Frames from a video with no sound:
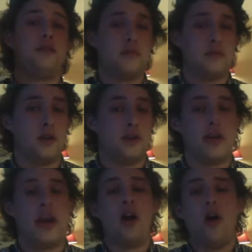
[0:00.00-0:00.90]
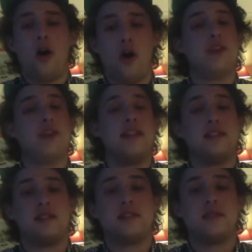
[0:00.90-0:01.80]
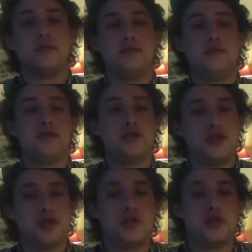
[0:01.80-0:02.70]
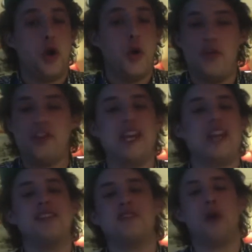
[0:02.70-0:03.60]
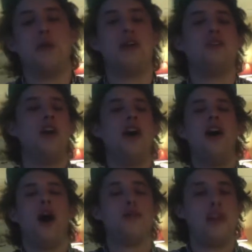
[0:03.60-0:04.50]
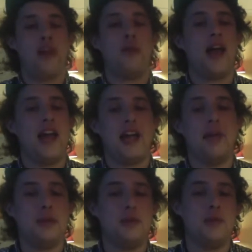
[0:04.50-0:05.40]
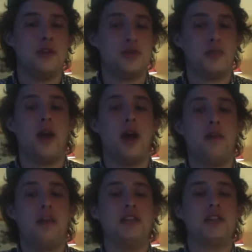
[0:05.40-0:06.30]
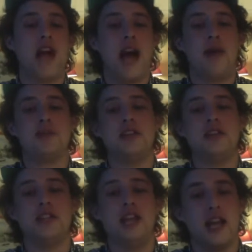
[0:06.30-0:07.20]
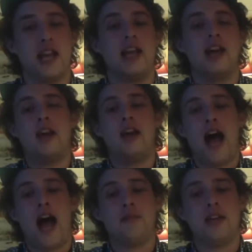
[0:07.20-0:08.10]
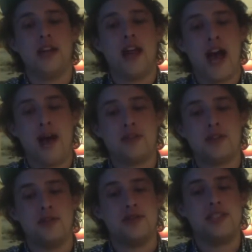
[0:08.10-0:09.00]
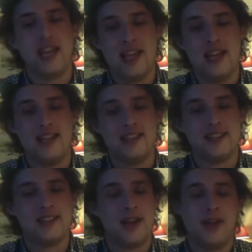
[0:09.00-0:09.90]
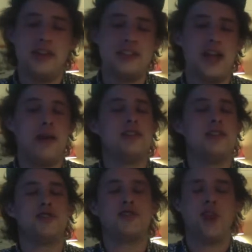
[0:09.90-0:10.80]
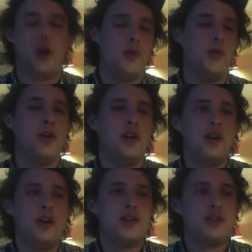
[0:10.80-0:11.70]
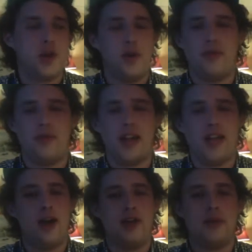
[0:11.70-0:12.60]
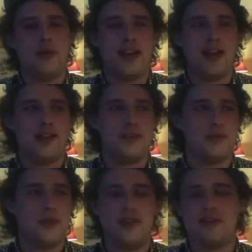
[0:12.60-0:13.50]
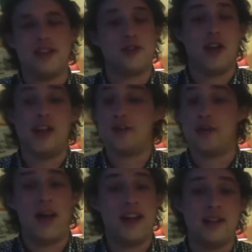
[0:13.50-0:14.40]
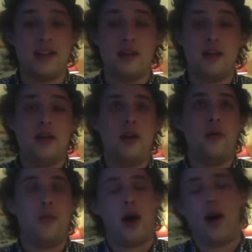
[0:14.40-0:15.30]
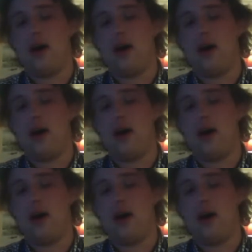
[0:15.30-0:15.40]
Octodad. Octodad is so ridiculous, so much fun. I'm sat there playing, and people have stood behind me, just absolutely giggling in absolute tears at this game. It's so funny. I only played like the bit you've seen in trailers with the wedding, but